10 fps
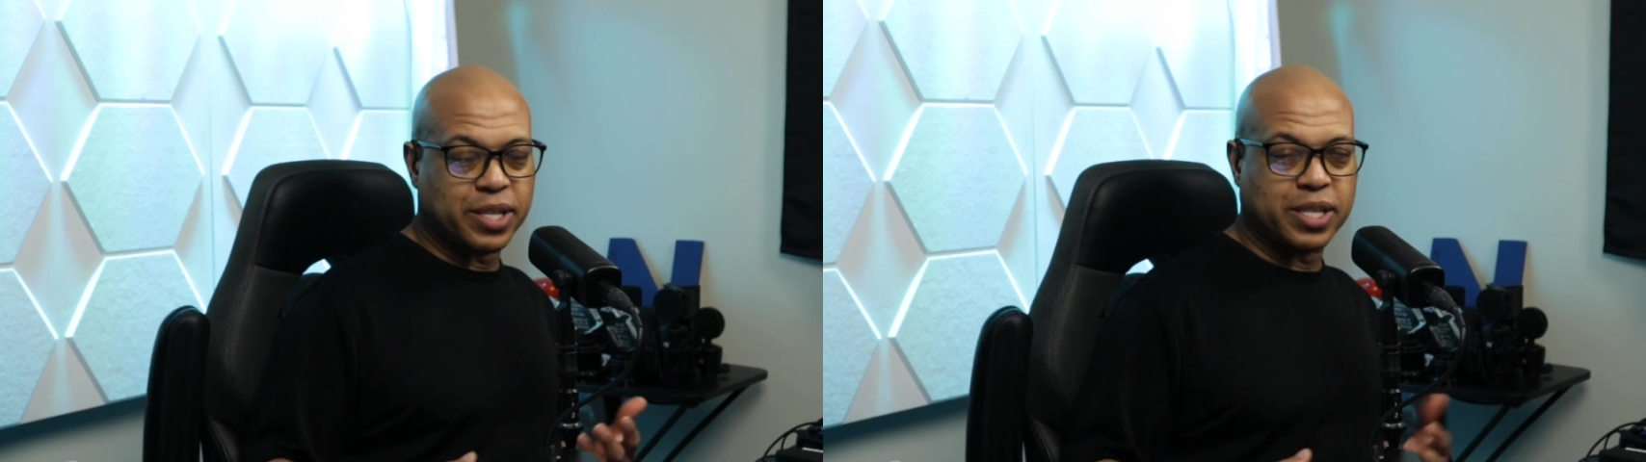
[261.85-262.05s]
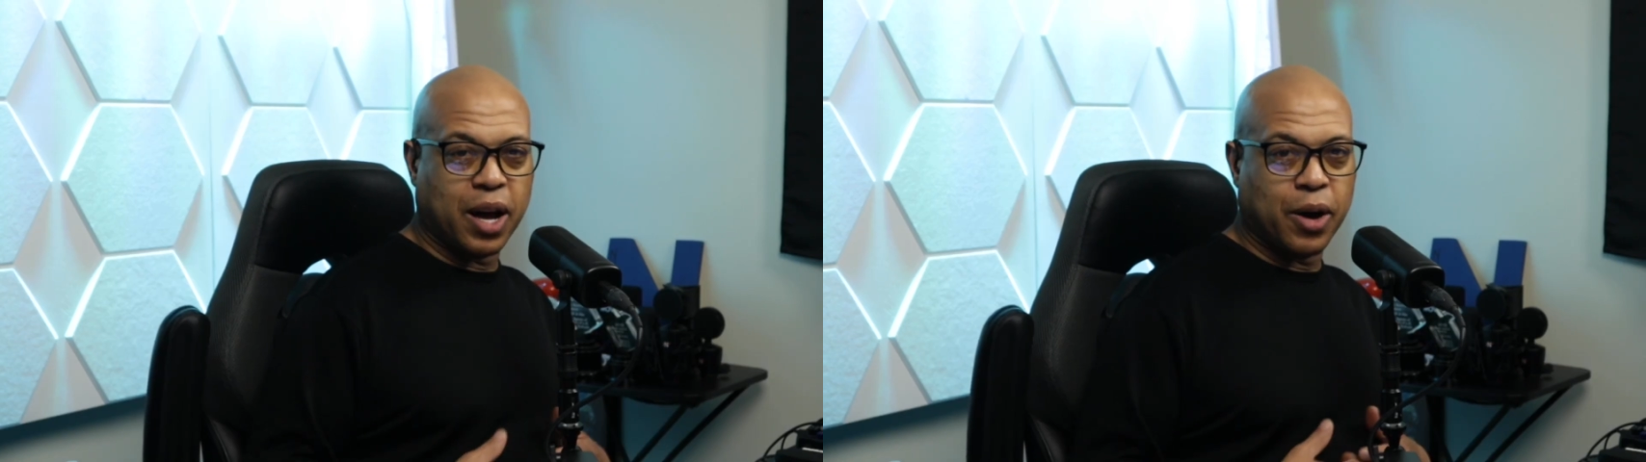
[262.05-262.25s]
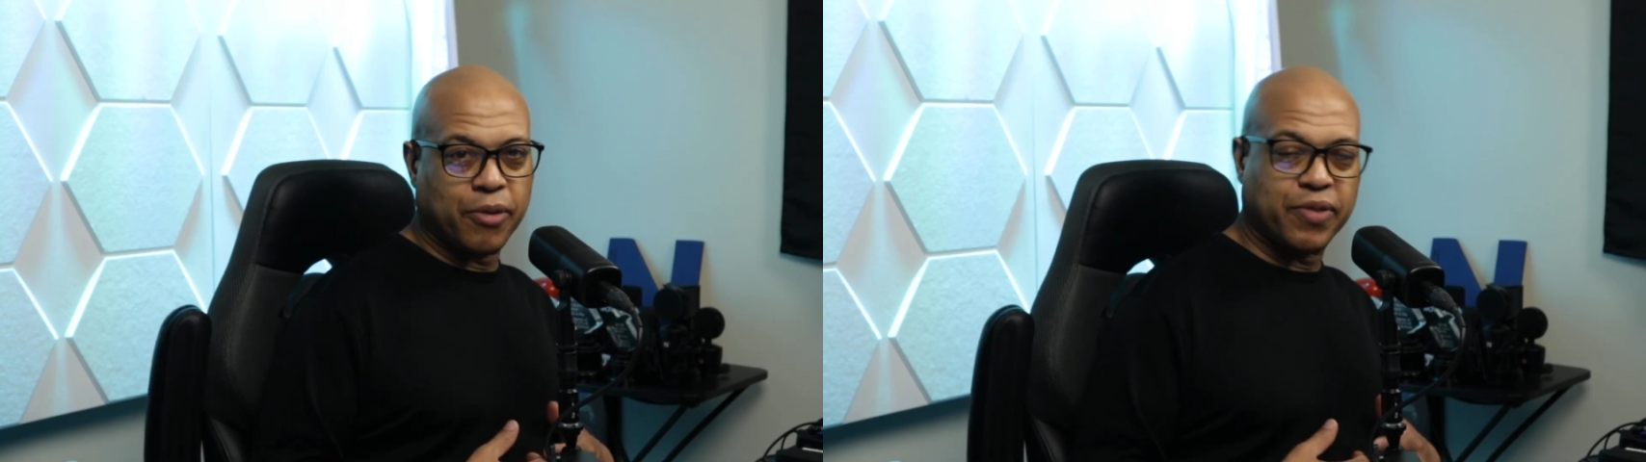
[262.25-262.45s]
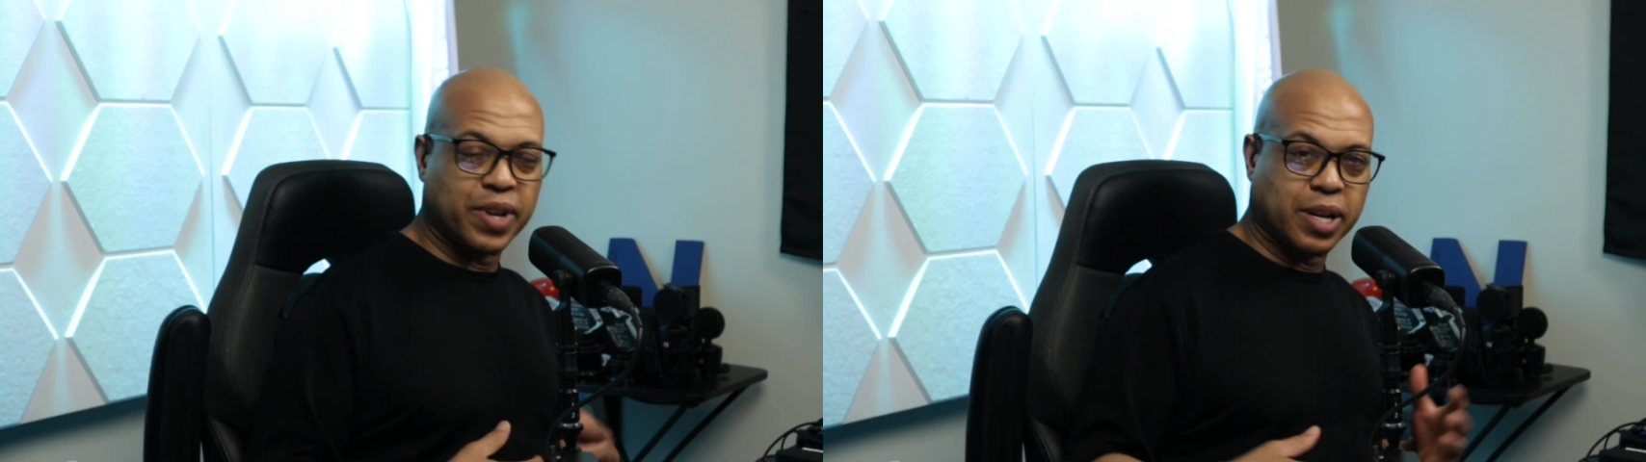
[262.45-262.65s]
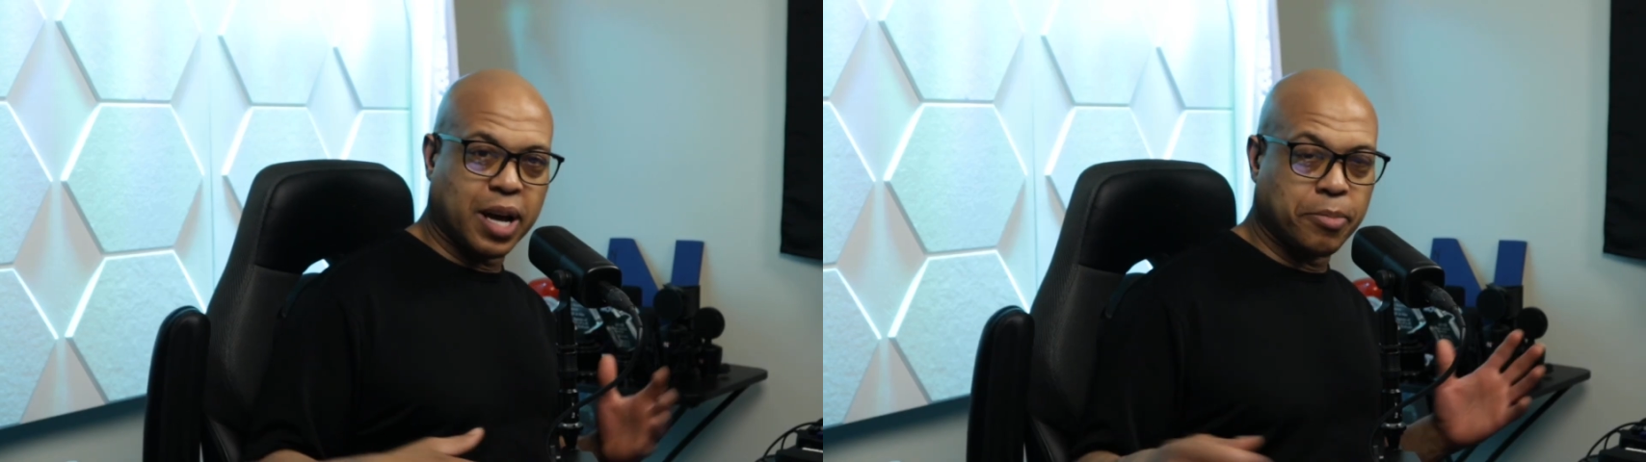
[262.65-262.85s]
shelf
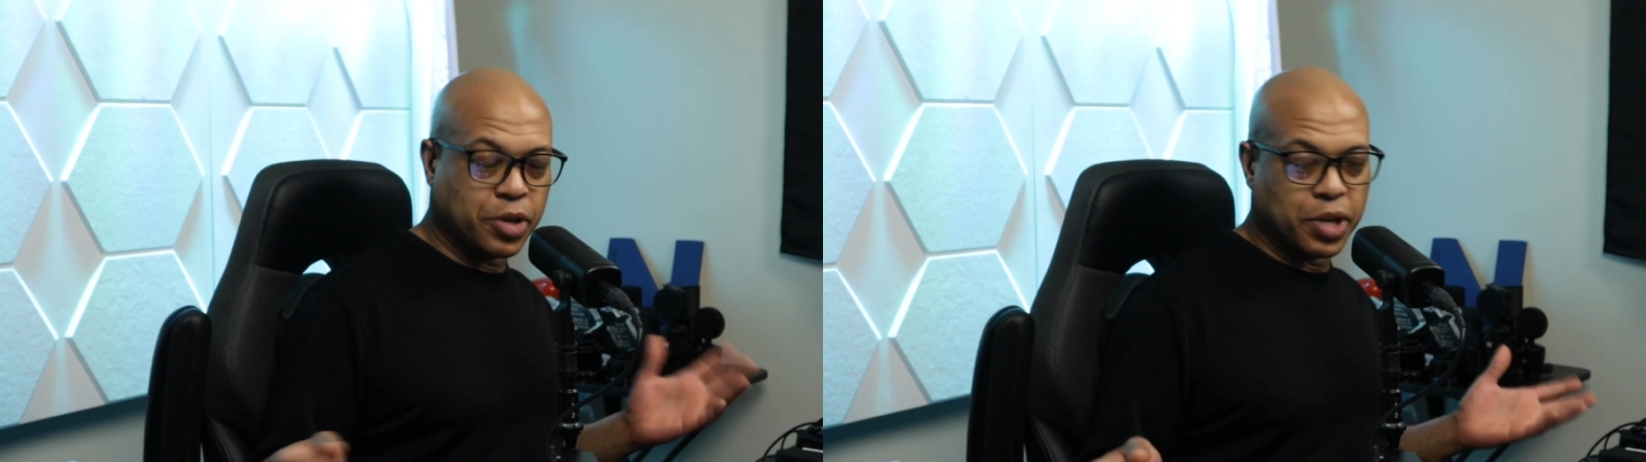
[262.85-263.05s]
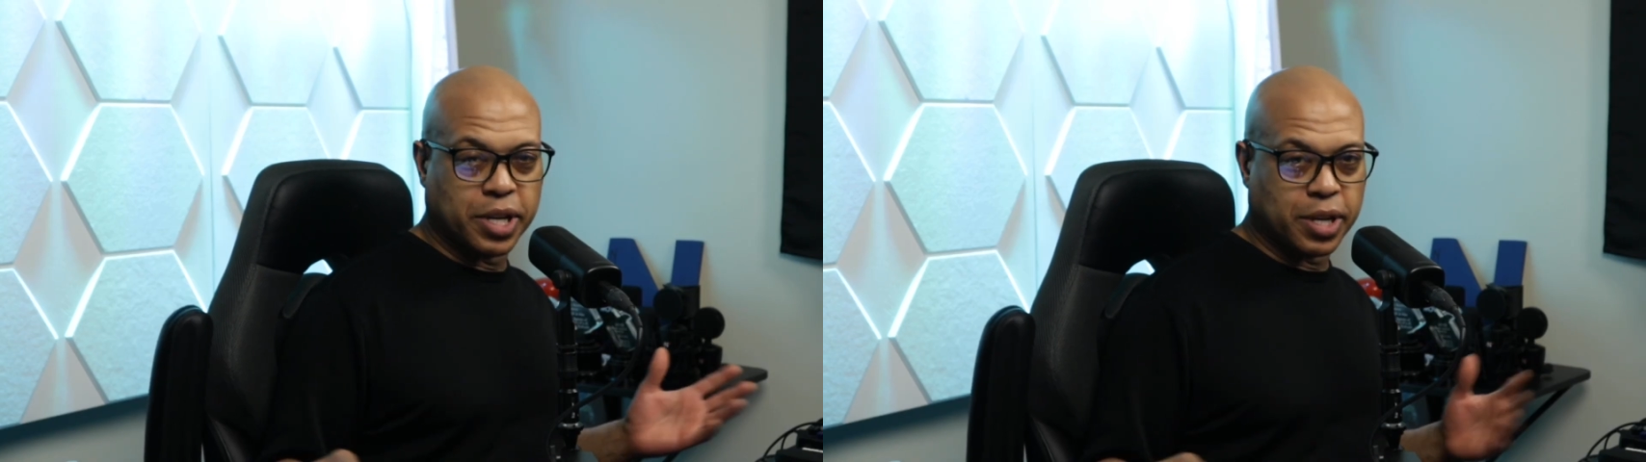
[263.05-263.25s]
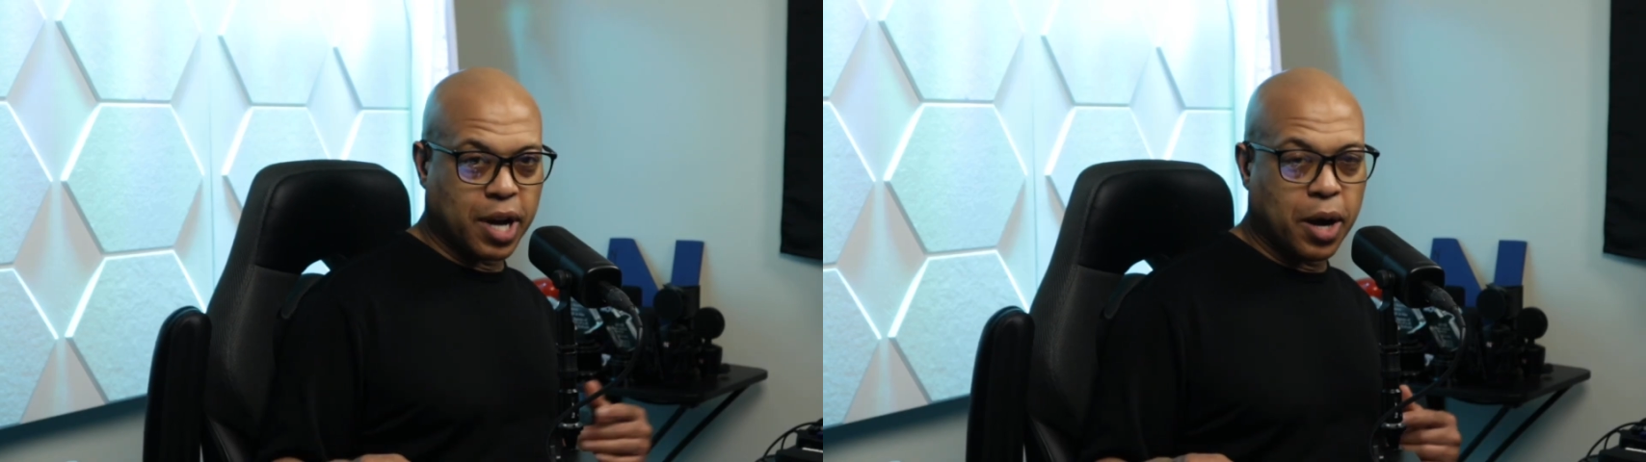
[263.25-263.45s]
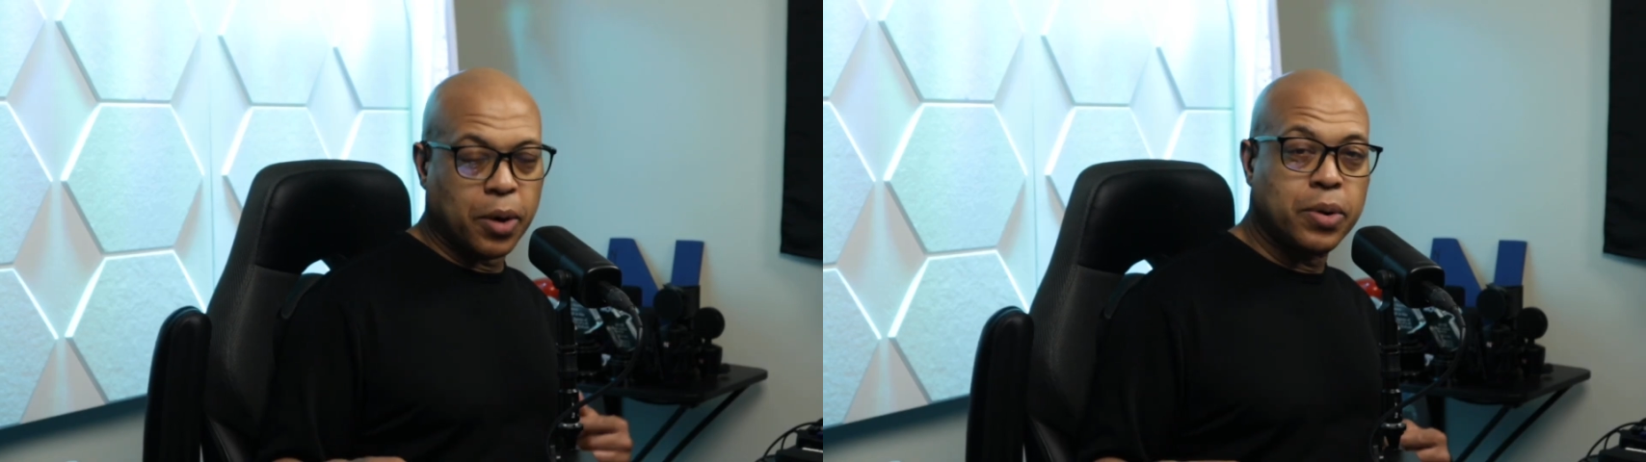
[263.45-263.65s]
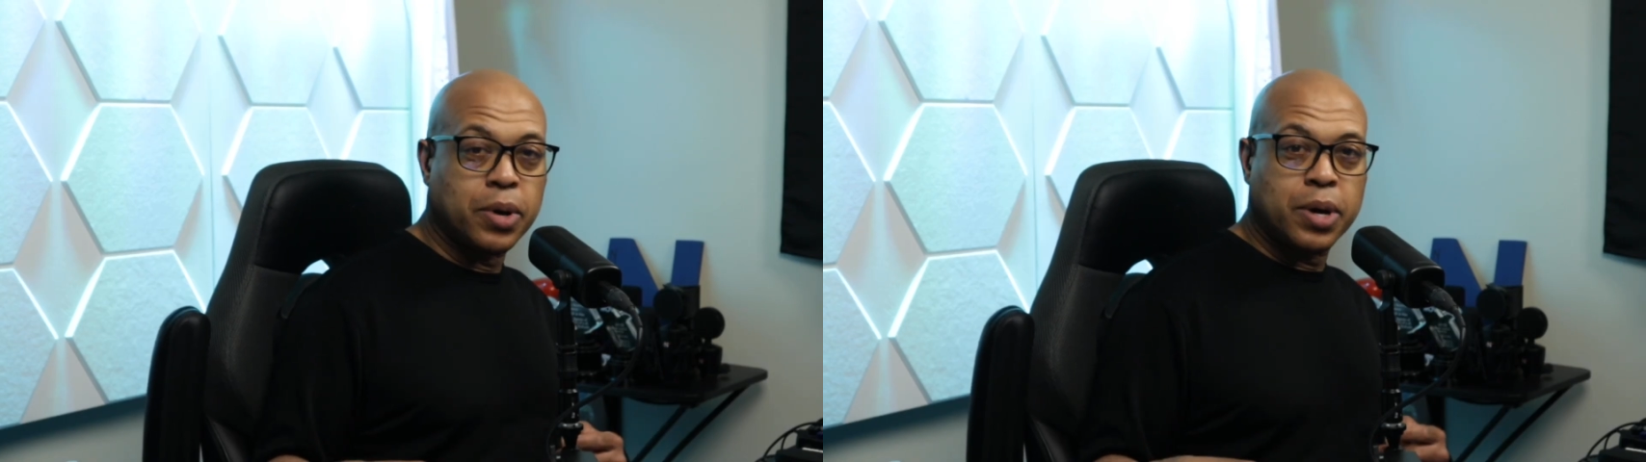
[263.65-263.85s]
and I'm good to go.